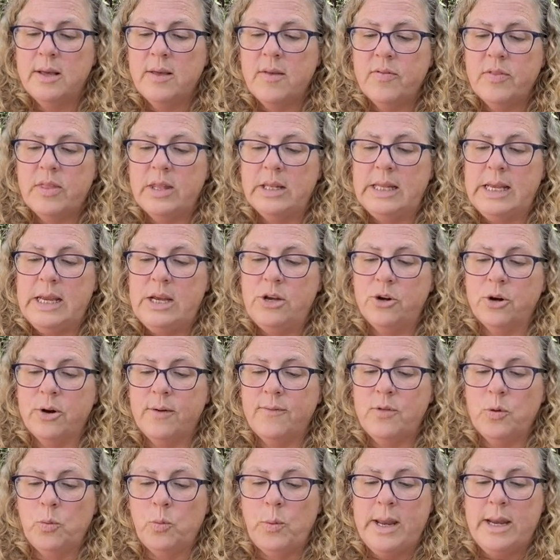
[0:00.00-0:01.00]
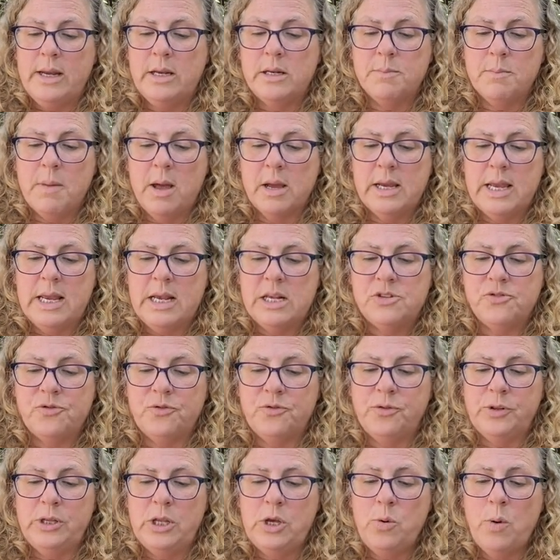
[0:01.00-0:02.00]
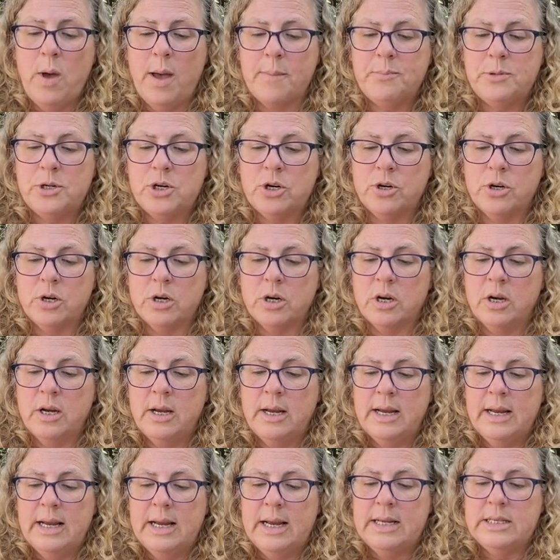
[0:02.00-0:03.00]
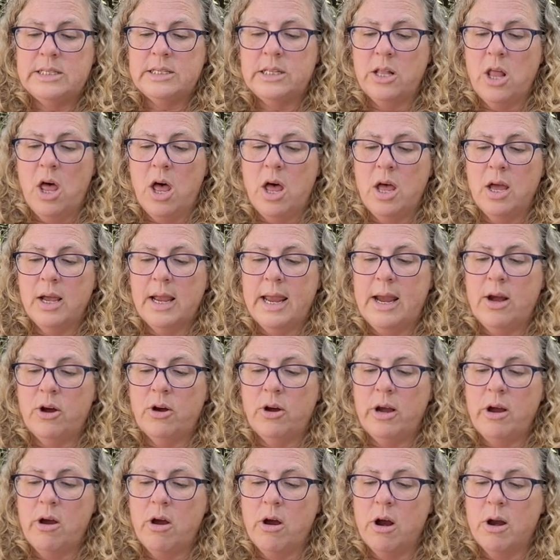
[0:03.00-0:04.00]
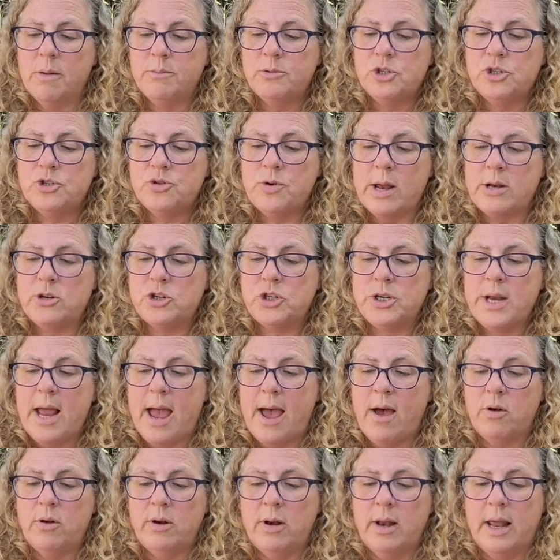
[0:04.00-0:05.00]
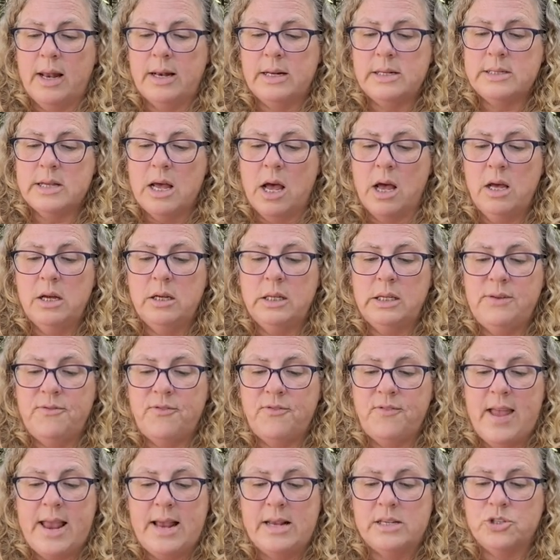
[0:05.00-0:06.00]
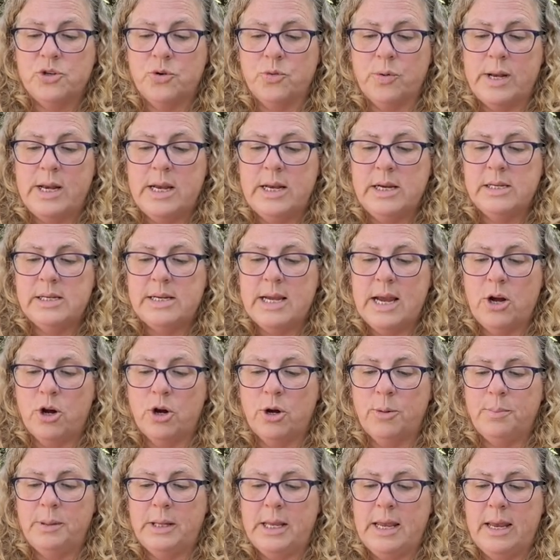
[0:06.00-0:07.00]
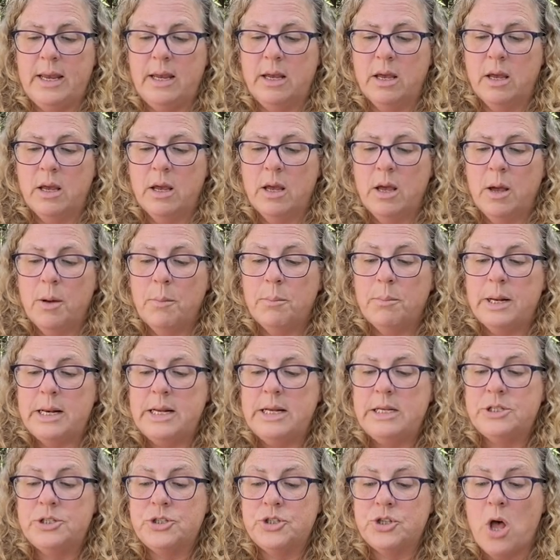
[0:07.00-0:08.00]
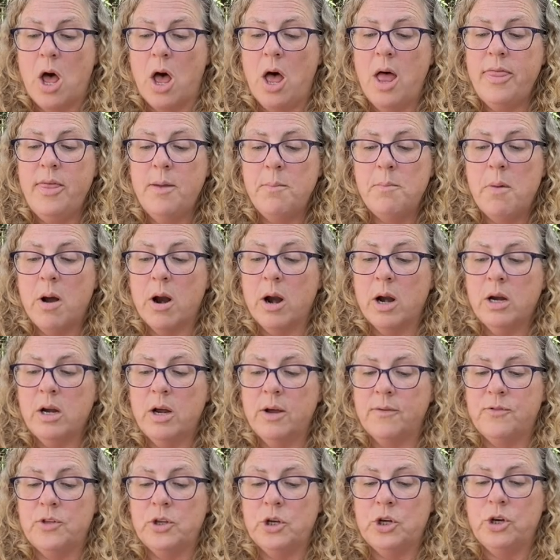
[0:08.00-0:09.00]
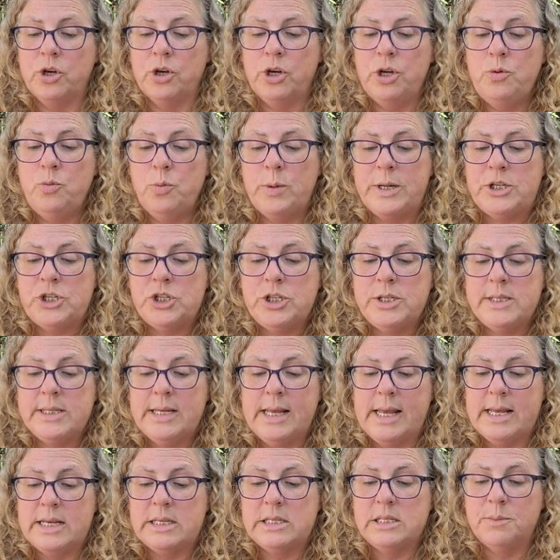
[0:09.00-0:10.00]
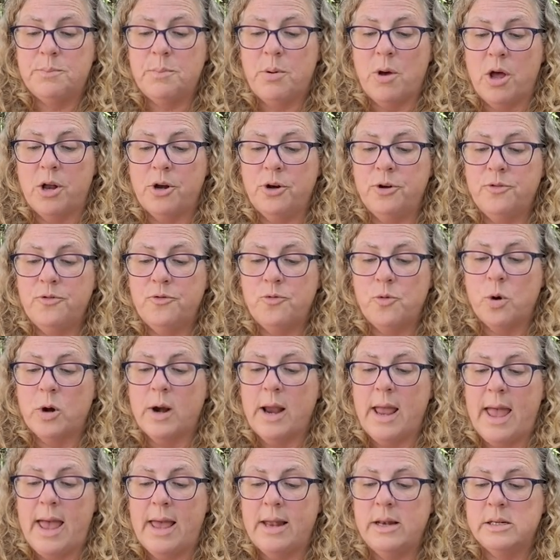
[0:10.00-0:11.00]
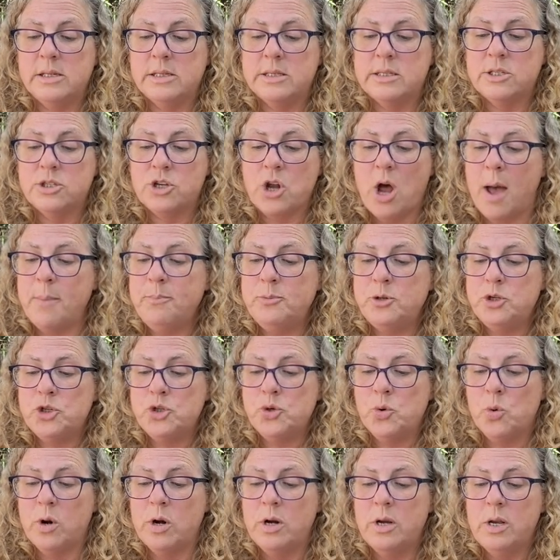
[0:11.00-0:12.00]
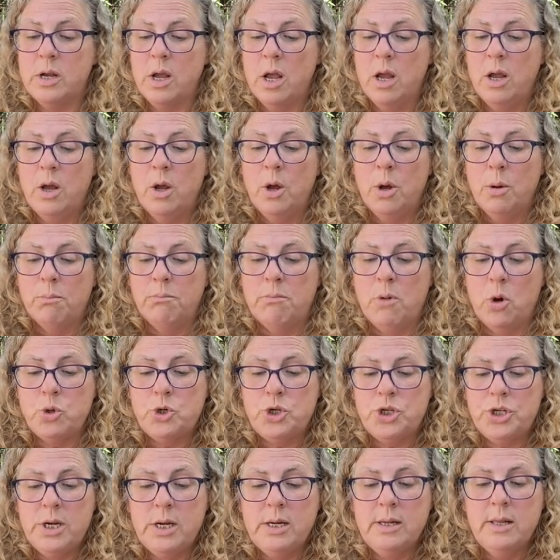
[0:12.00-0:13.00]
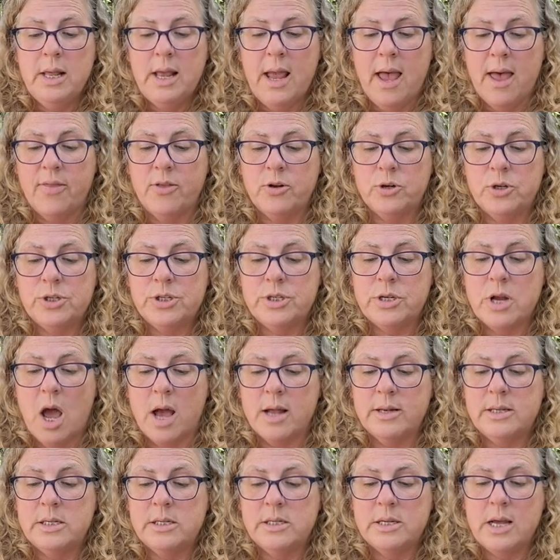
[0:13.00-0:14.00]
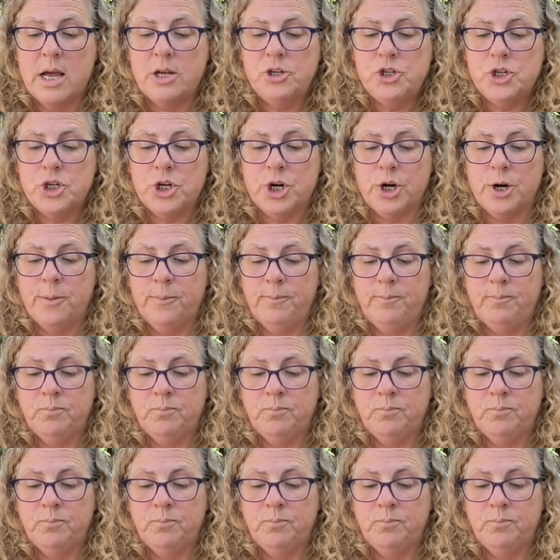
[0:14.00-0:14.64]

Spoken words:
The leader of the winged monkeys flew up to her, his long hairy arms stretched out and his ugly face grinning terribly. But he saw the mark of the good witch's kiss upon her forehead and stopped short, motioning the others not to touch her.